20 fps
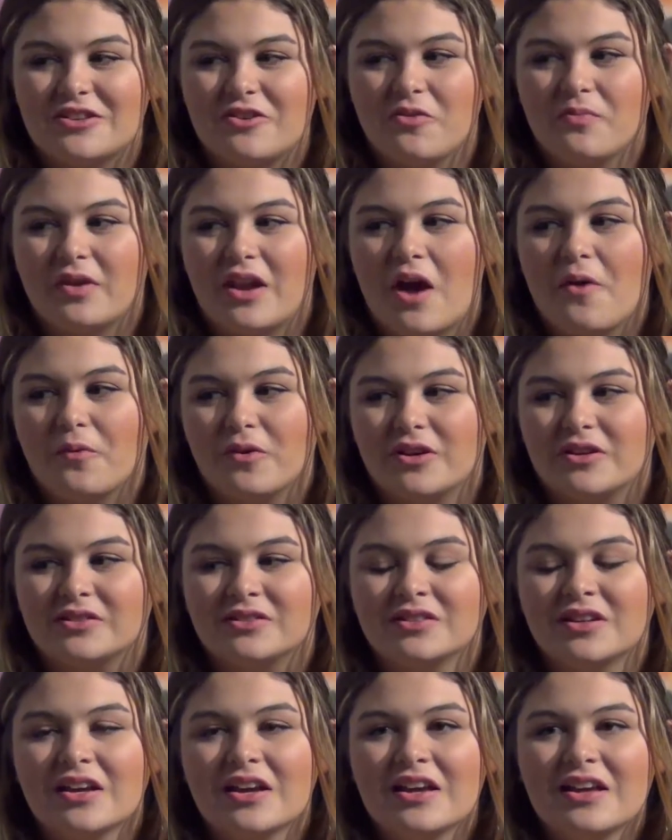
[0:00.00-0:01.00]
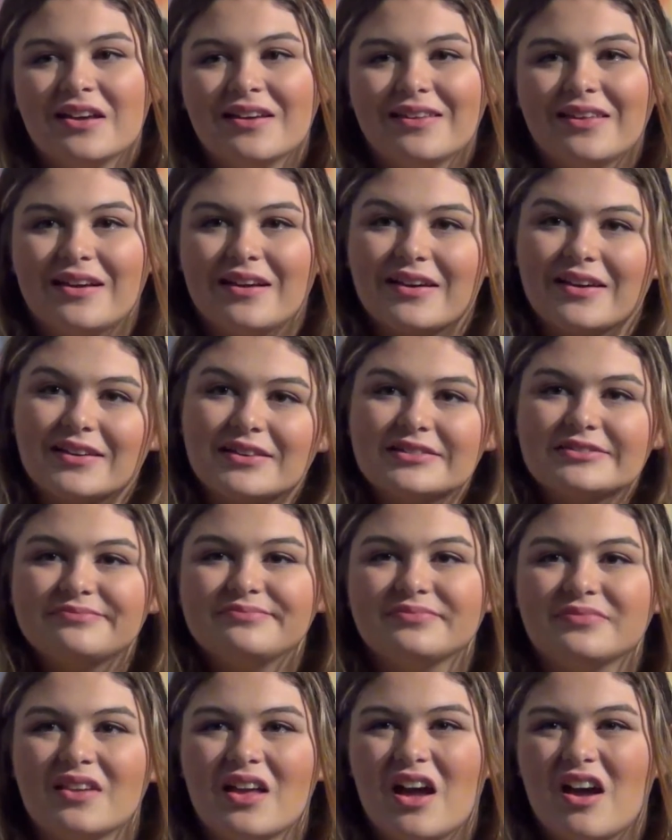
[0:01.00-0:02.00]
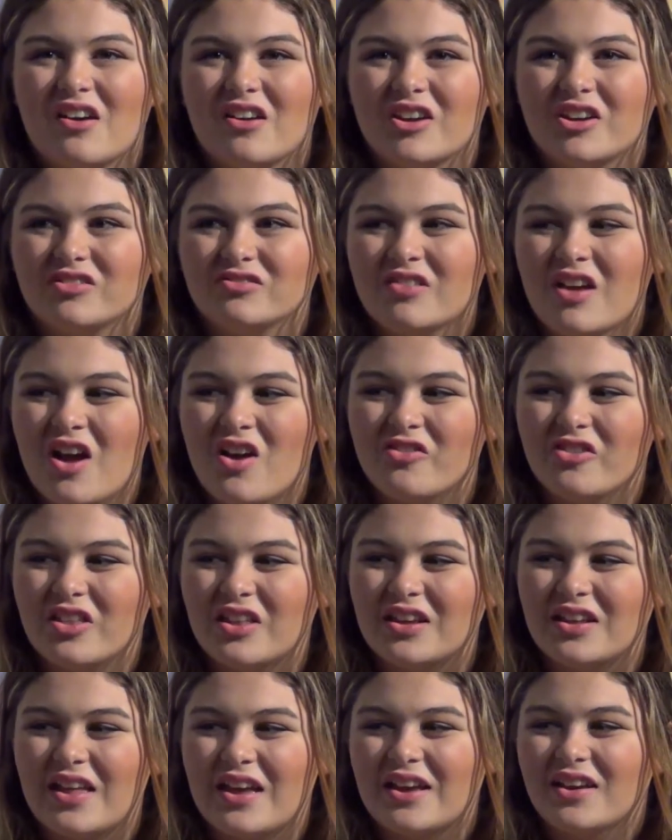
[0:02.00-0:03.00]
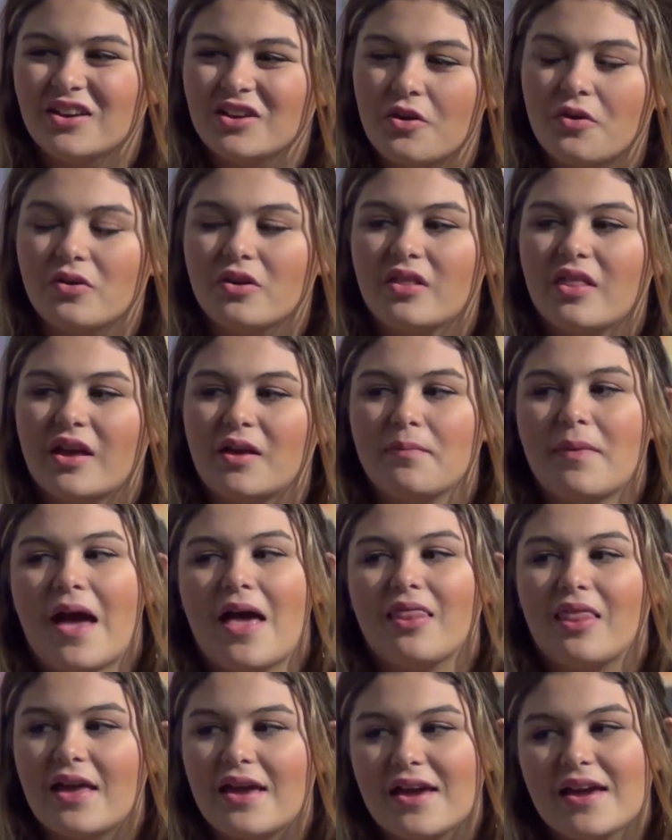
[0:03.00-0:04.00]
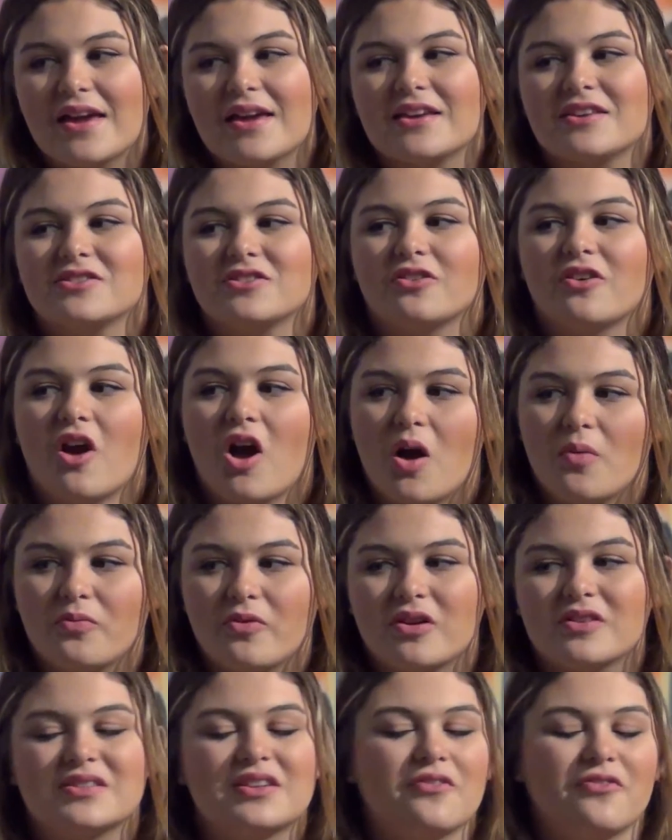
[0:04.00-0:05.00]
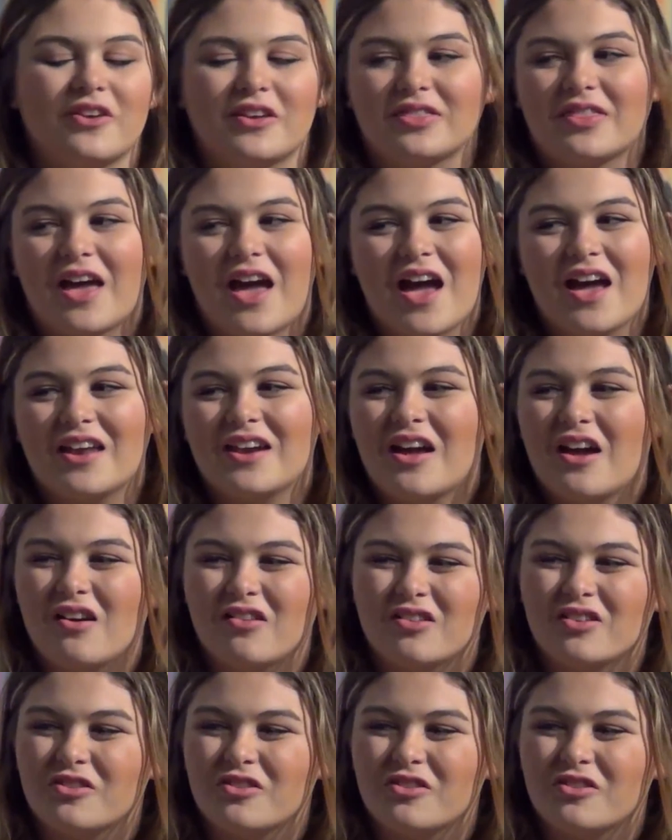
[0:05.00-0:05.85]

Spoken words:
do it, but I wouldn't, like... I don't know. I don't really, like, go to, like, ballets or opera, stuff like that. I don't